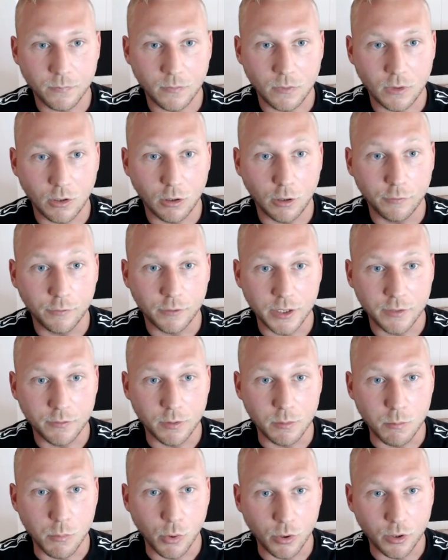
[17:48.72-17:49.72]
offer
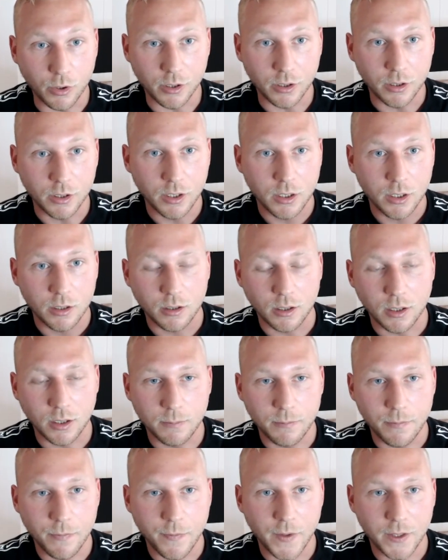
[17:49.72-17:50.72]
even more
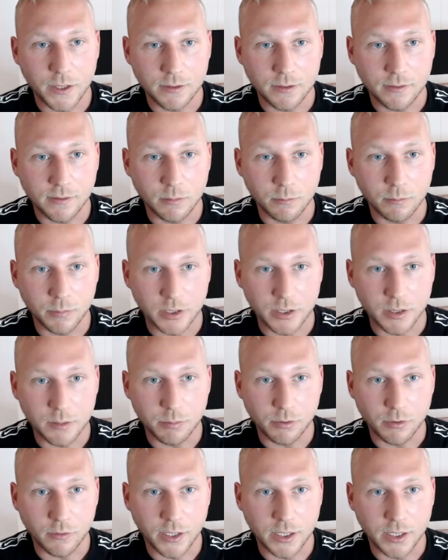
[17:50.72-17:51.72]
than simply
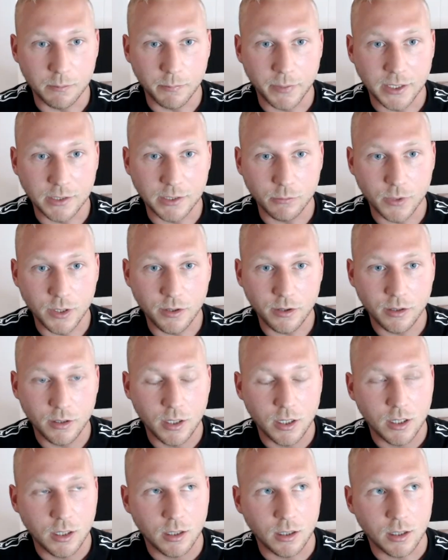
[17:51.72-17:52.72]
providing bandwidth,
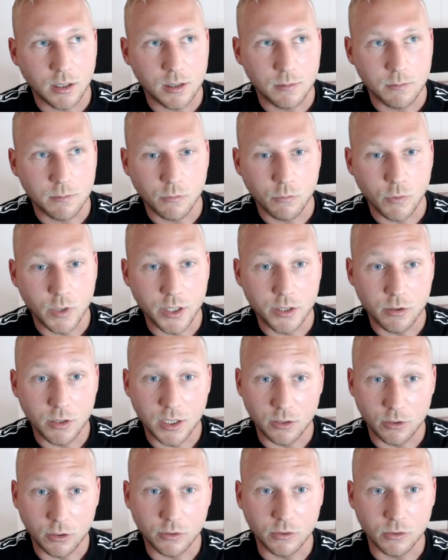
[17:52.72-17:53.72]
where you
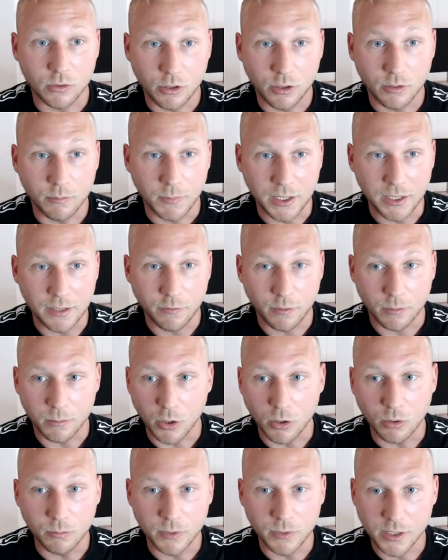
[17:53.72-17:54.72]
can also earn money from
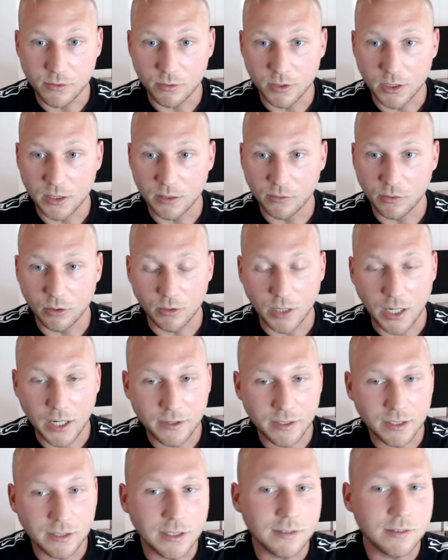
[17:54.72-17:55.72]
home, literally. So I
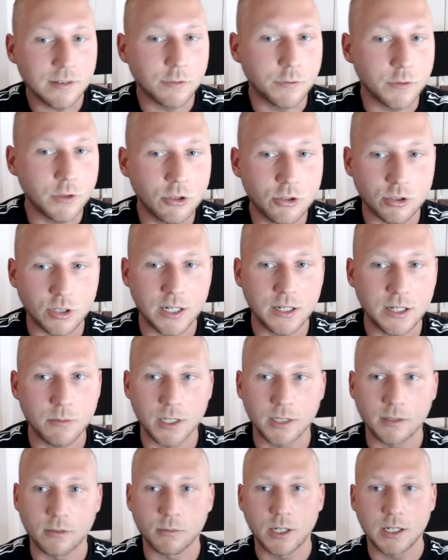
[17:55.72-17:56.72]
think that's the future
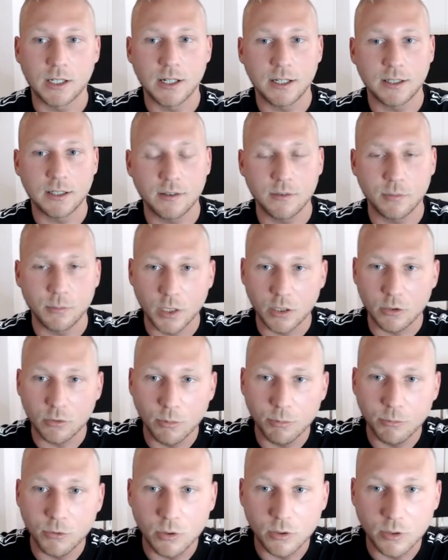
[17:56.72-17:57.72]
anyways, right? Like that's where
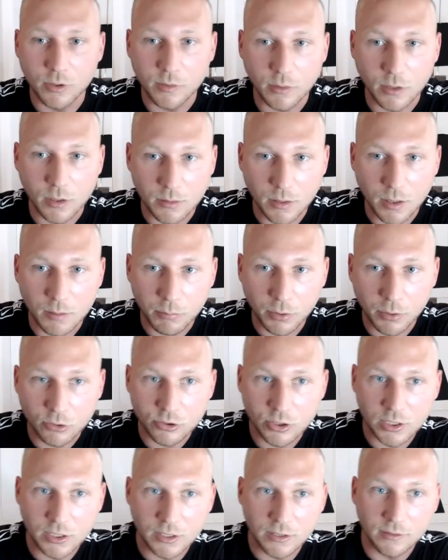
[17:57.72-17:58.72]
crypto is and
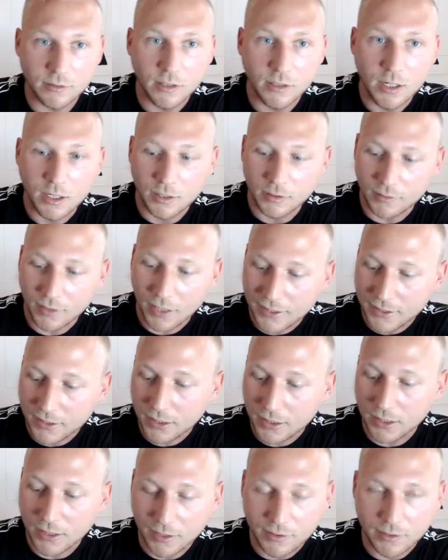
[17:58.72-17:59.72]
blockchain is heading.
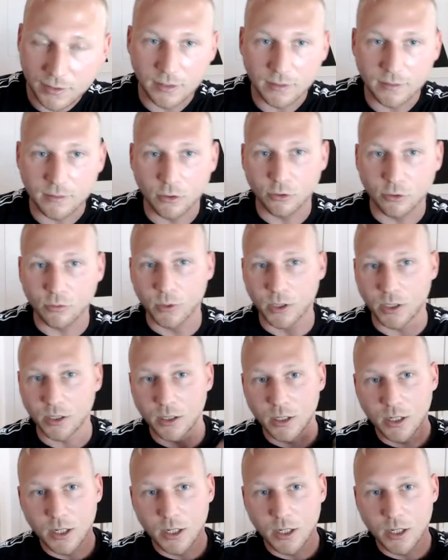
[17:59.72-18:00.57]
And I think that's also where